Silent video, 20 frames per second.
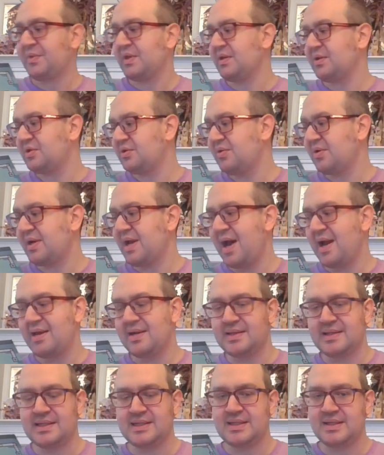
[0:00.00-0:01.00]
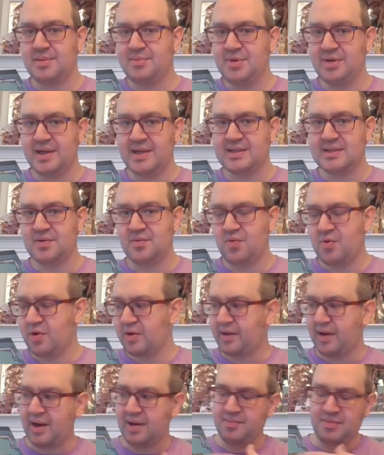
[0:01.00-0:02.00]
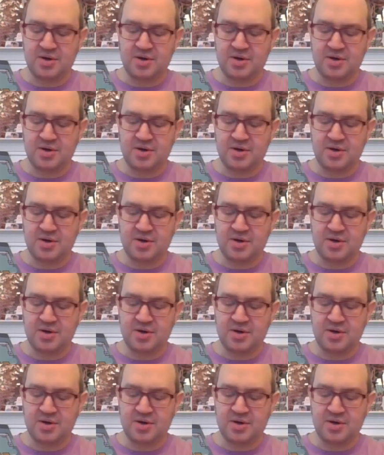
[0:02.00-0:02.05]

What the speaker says: So it kind of simulates a war game.